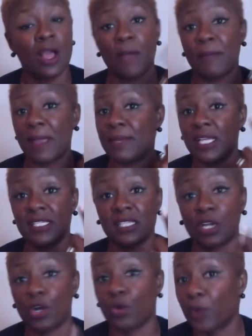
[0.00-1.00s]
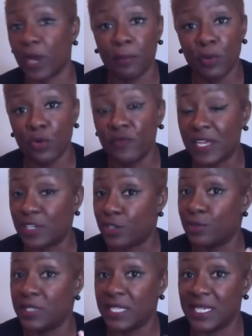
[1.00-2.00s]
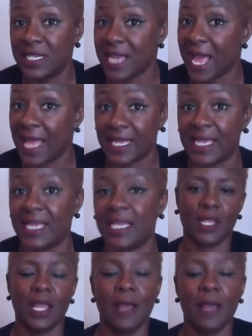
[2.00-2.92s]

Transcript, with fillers: Maybe it's a career move that you did not get,